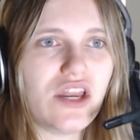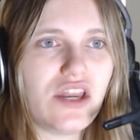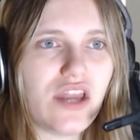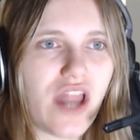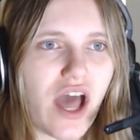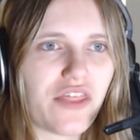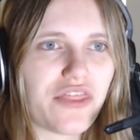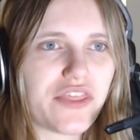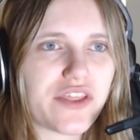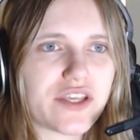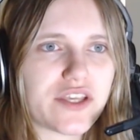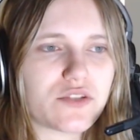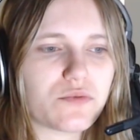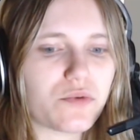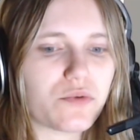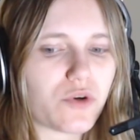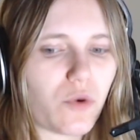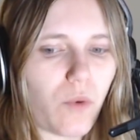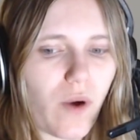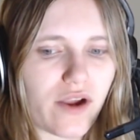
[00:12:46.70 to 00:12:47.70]
Nothing
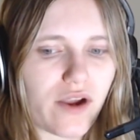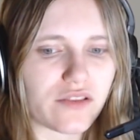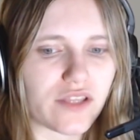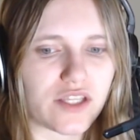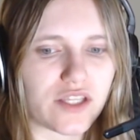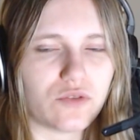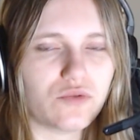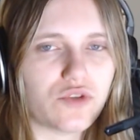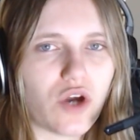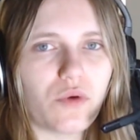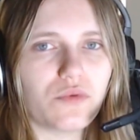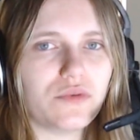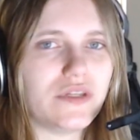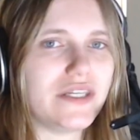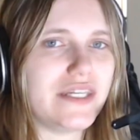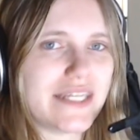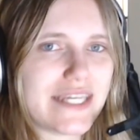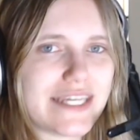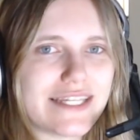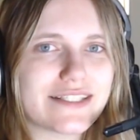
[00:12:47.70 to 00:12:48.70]
is required. Like, you
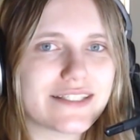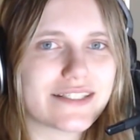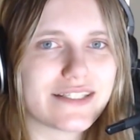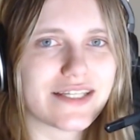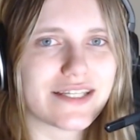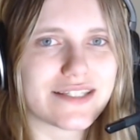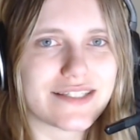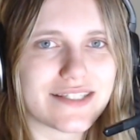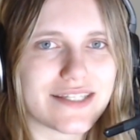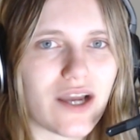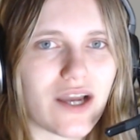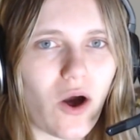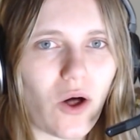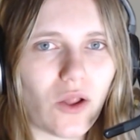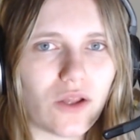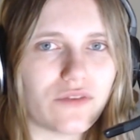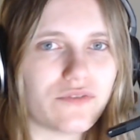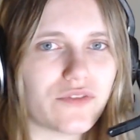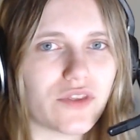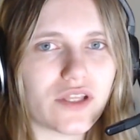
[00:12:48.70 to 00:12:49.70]
don't need to see
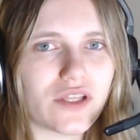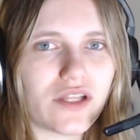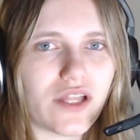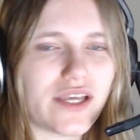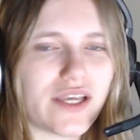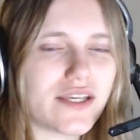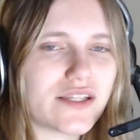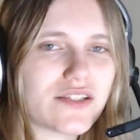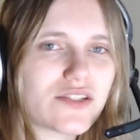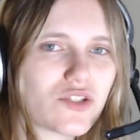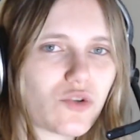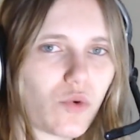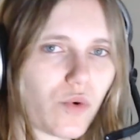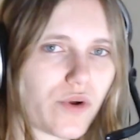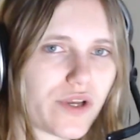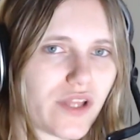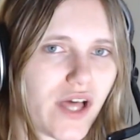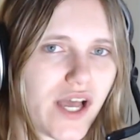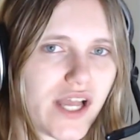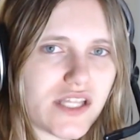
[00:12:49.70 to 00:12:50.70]
all of the, like,
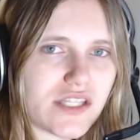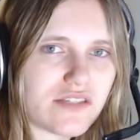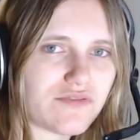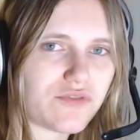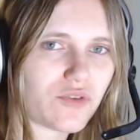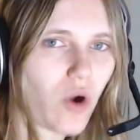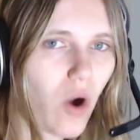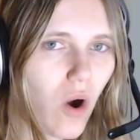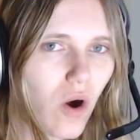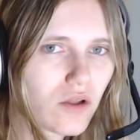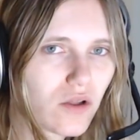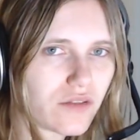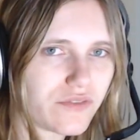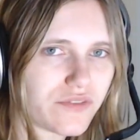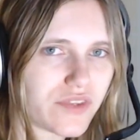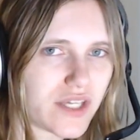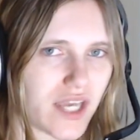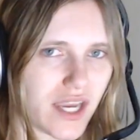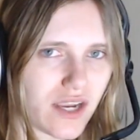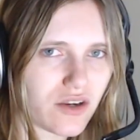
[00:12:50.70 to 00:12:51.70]
storylines for all
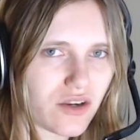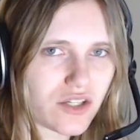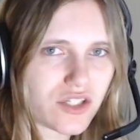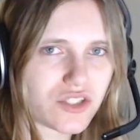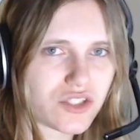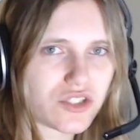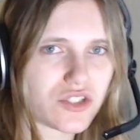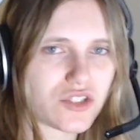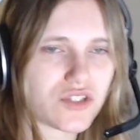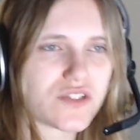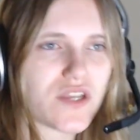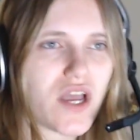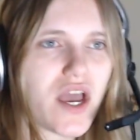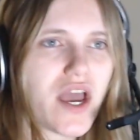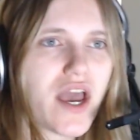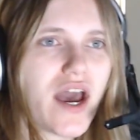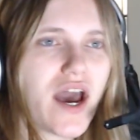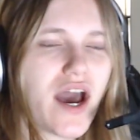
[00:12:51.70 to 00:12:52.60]
of the characters.